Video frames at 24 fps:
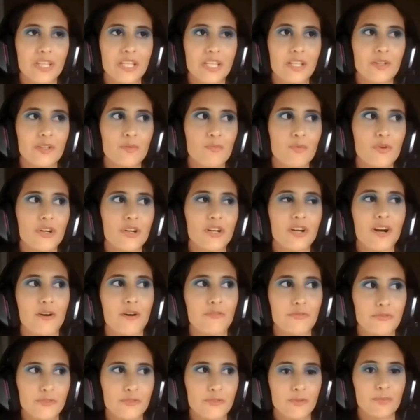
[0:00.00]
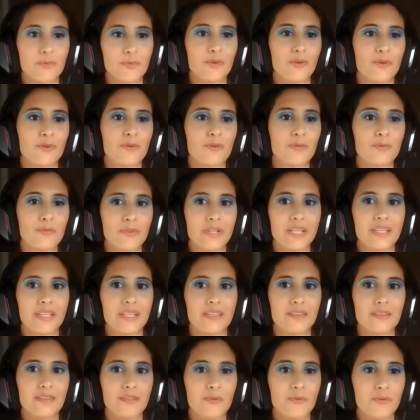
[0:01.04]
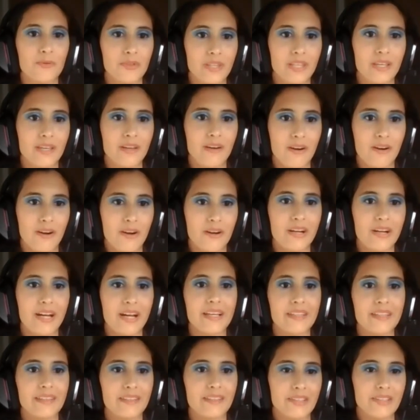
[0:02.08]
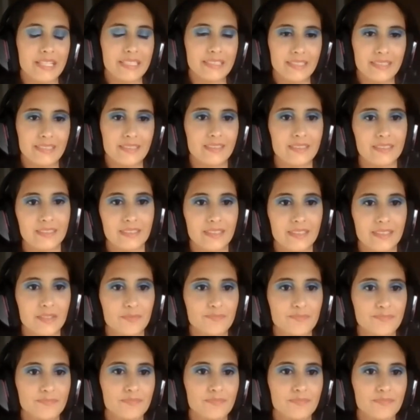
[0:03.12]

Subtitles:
feel more comfortable with who they are and their identity?